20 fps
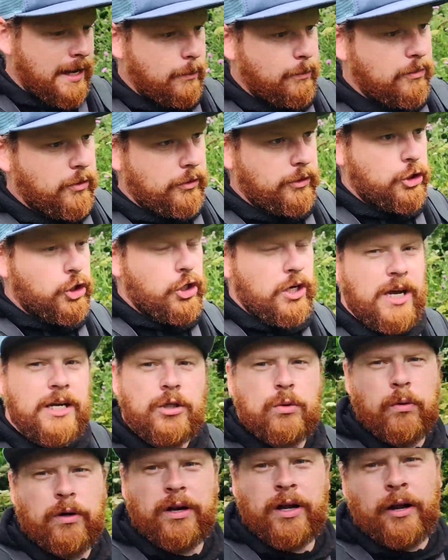we've got the
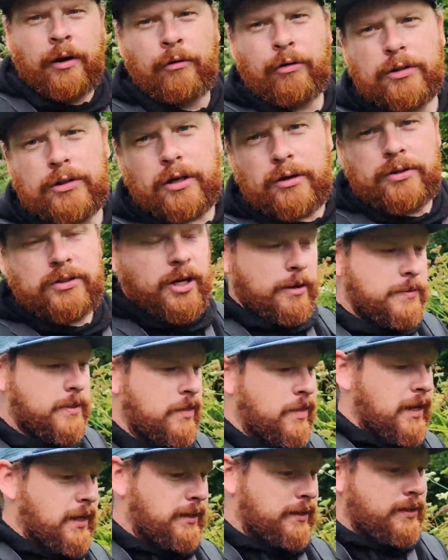GH100, those types
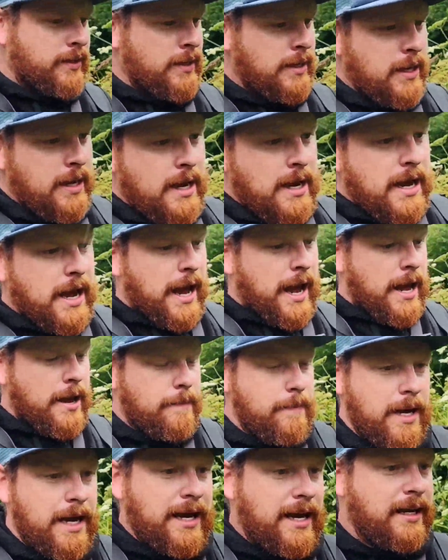of things.
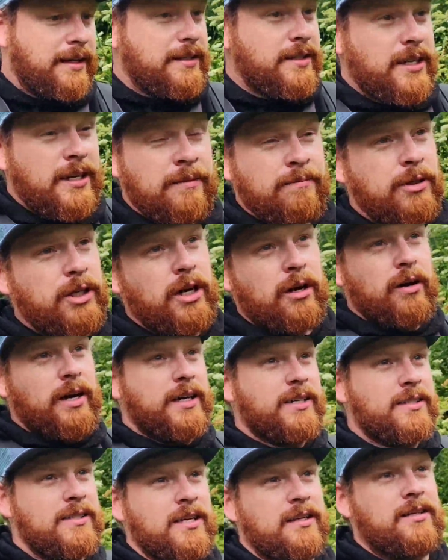And, you know,
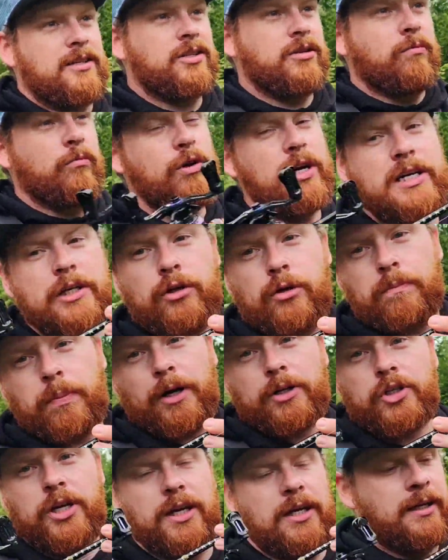like I said, there's some really good
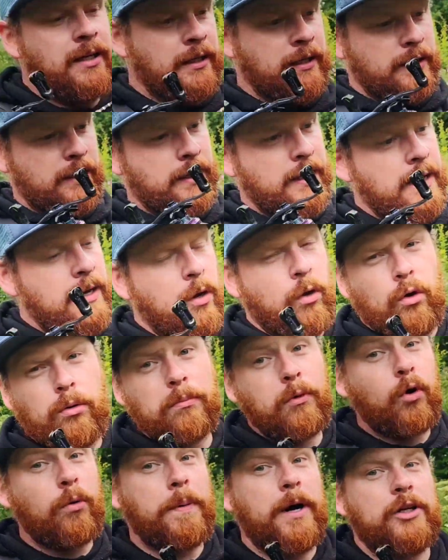budget or
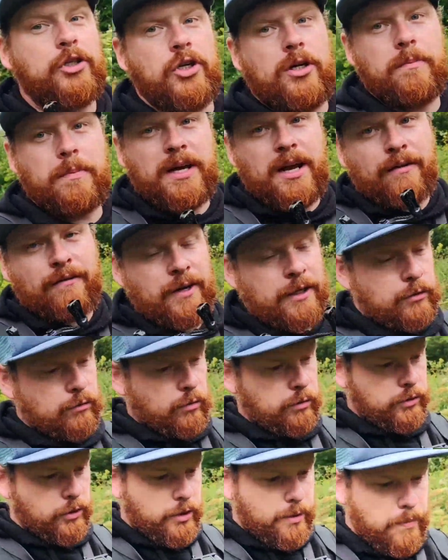more budget BFS
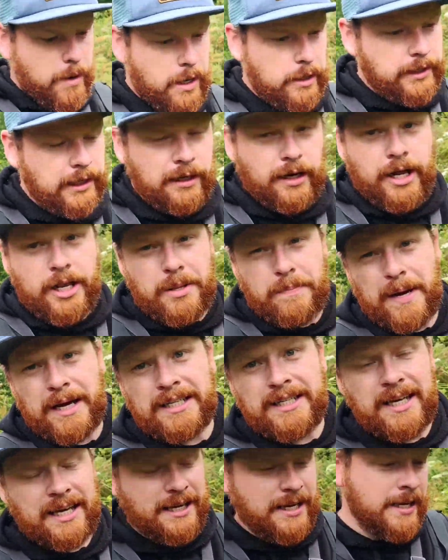rods on the market, like the
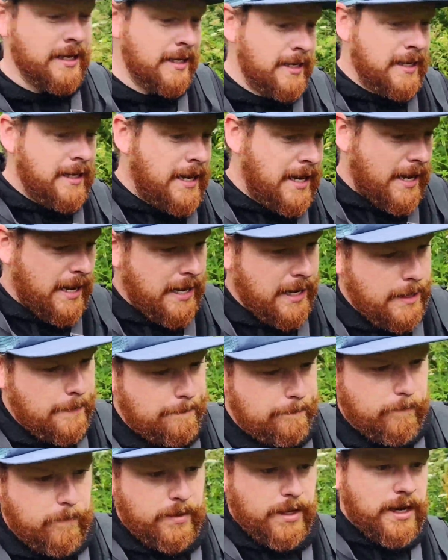Benkei,
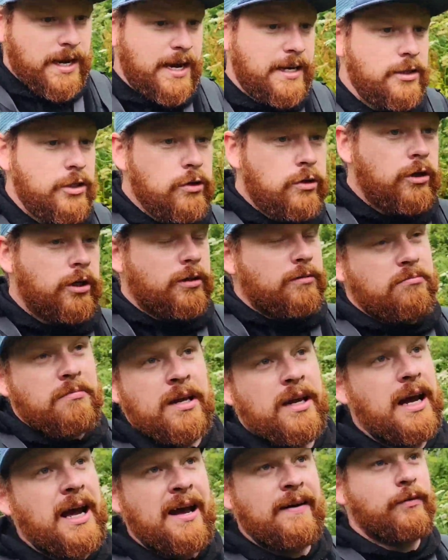and you can
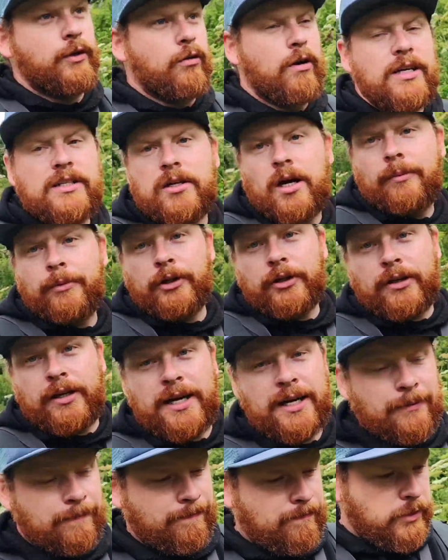have a great time on the
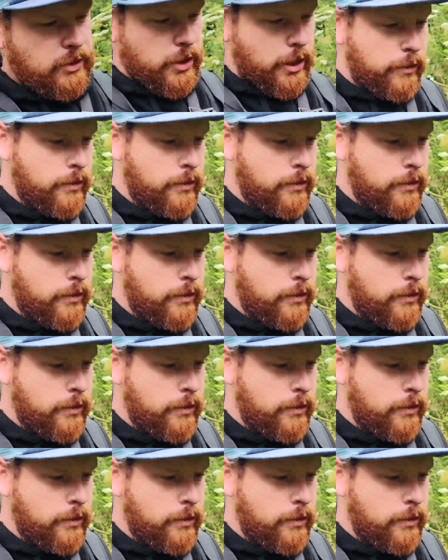canal. So